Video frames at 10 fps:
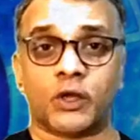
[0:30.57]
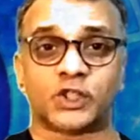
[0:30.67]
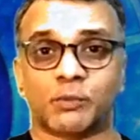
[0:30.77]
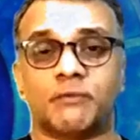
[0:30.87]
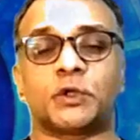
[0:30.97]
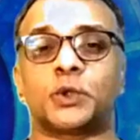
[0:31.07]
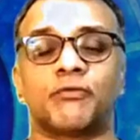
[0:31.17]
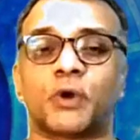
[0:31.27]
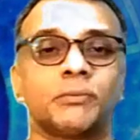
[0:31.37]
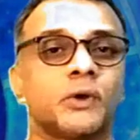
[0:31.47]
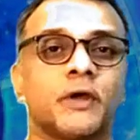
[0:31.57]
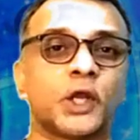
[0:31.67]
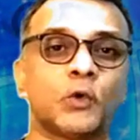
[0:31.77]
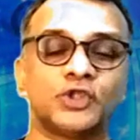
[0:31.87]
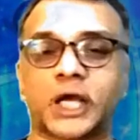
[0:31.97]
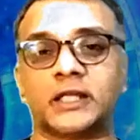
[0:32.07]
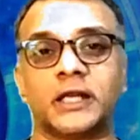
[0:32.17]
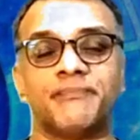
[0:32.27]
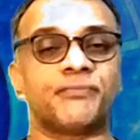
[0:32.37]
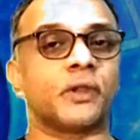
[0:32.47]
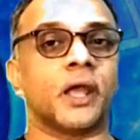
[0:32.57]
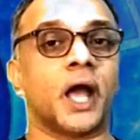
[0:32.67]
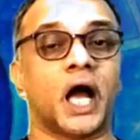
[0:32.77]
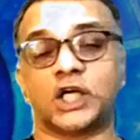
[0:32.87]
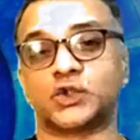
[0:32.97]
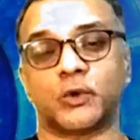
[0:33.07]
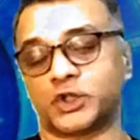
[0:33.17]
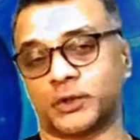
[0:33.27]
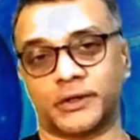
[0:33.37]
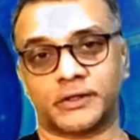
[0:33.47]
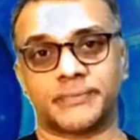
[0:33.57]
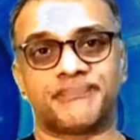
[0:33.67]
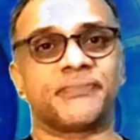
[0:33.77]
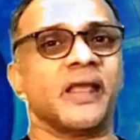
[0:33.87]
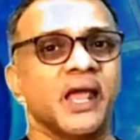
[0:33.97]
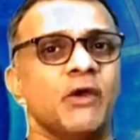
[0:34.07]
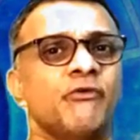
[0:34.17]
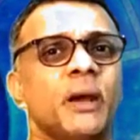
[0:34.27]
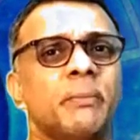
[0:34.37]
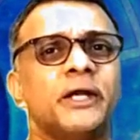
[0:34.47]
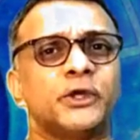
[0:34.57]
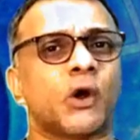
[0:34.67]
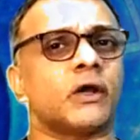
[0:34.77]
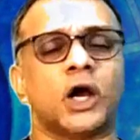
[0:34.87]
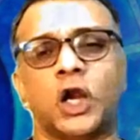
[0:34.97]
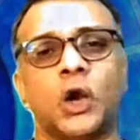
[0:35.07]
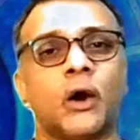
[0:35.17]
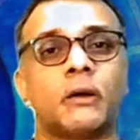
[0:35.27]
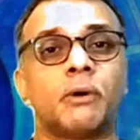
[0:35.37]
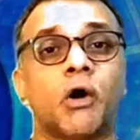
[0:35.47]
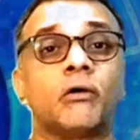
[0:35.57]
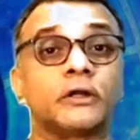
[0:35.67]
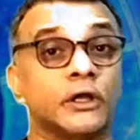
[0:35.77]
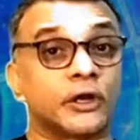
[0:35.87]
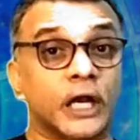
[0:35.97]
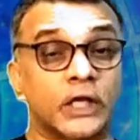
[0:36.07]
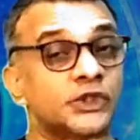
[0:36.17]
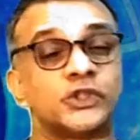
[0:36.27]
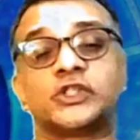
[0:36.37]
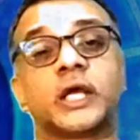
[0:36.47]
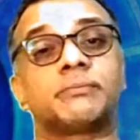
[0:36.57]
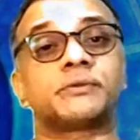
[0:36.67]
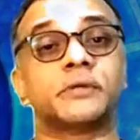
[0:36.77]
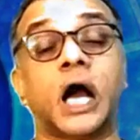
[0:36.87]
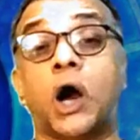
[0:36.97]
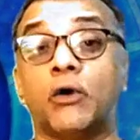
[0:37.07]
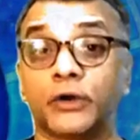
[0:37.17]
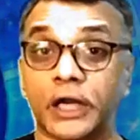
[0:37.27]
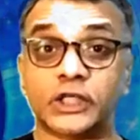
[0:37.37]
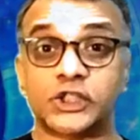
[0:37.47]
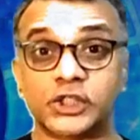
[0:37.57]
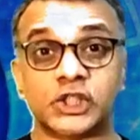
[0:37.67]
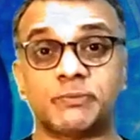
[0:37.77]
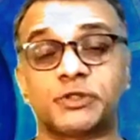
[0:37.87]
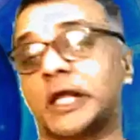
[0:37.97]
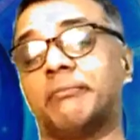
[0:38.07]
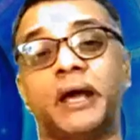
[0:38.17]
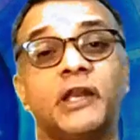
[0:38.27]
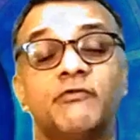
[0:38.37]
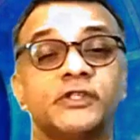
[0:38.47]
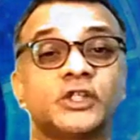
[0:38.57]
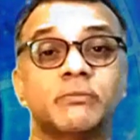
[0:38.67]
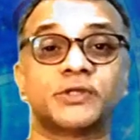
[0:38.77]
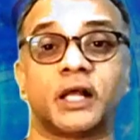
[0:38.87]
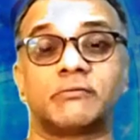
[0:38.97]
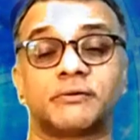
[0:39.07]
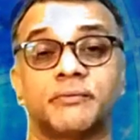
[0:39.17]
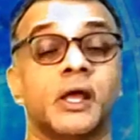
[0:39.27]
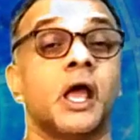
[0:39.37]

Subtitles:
Once more with you from your very own channel, Astro Assurance. We have been talking a lot about relationships, how relationships can manifest themselves,